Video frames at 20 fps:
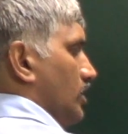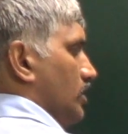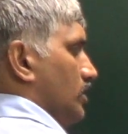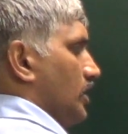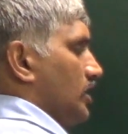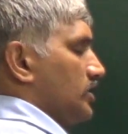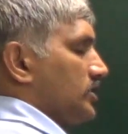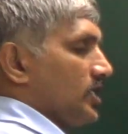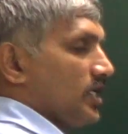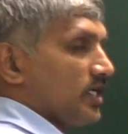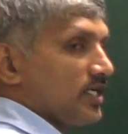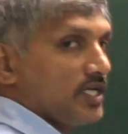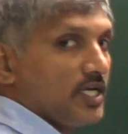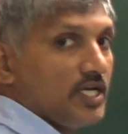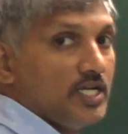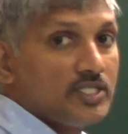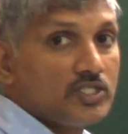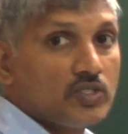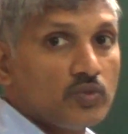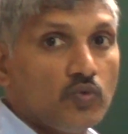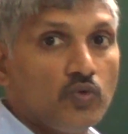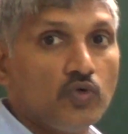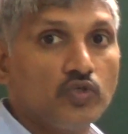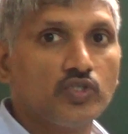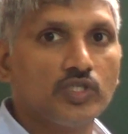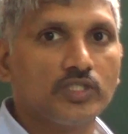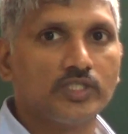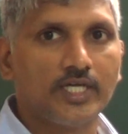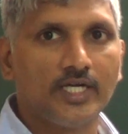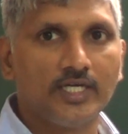The circles
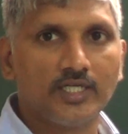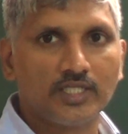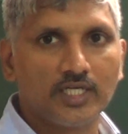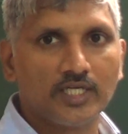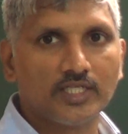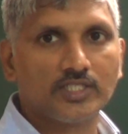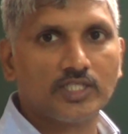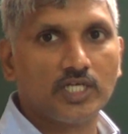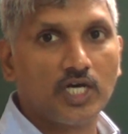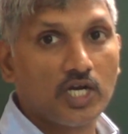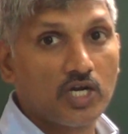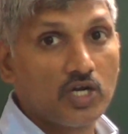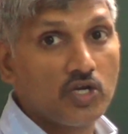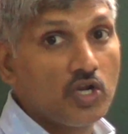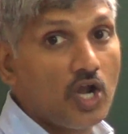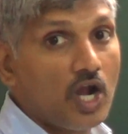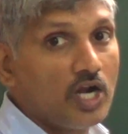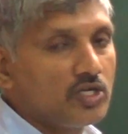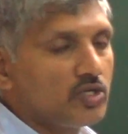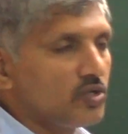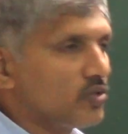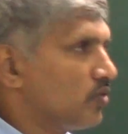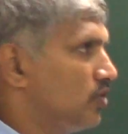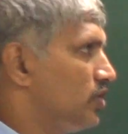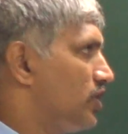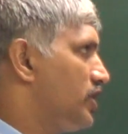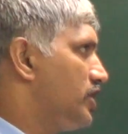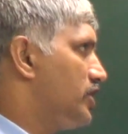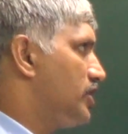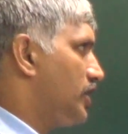whose centers are not
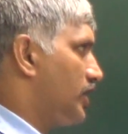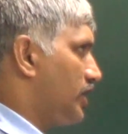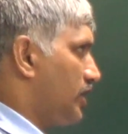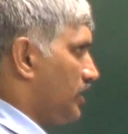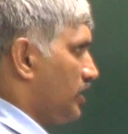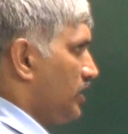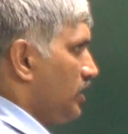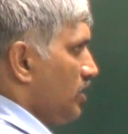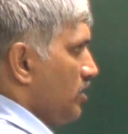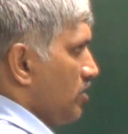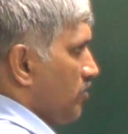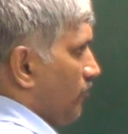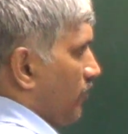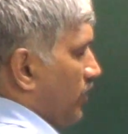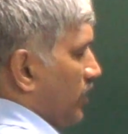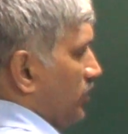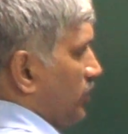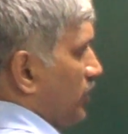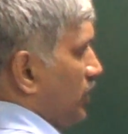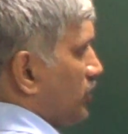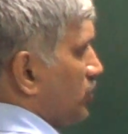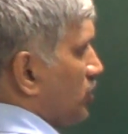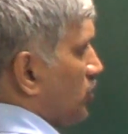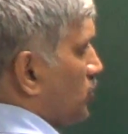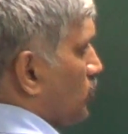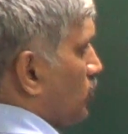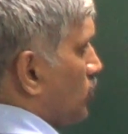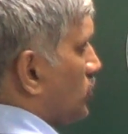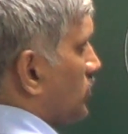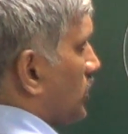collinear. For these
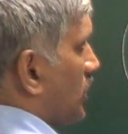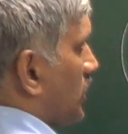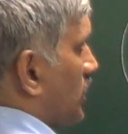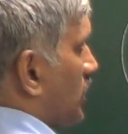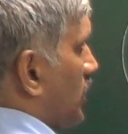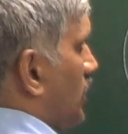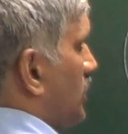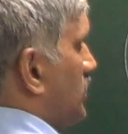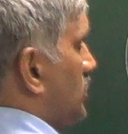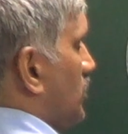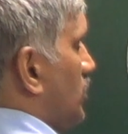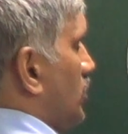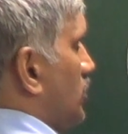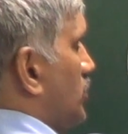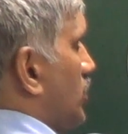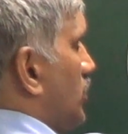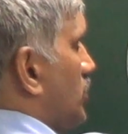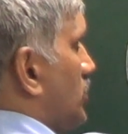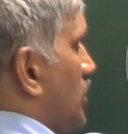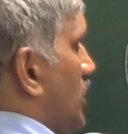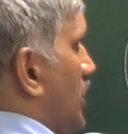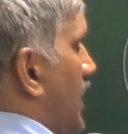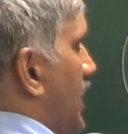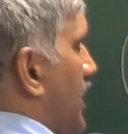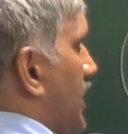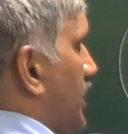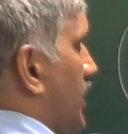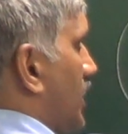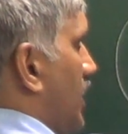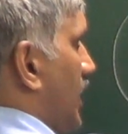two circles this is the
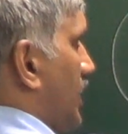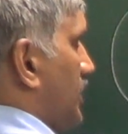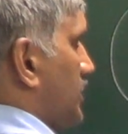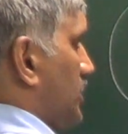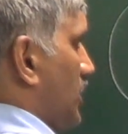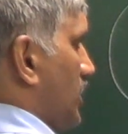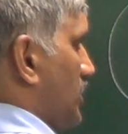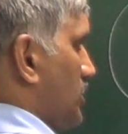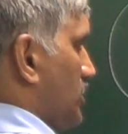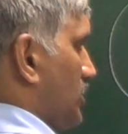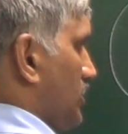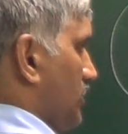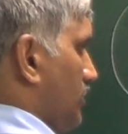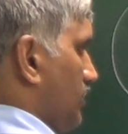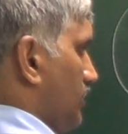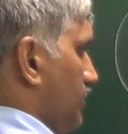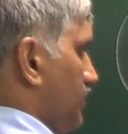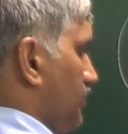radical axis.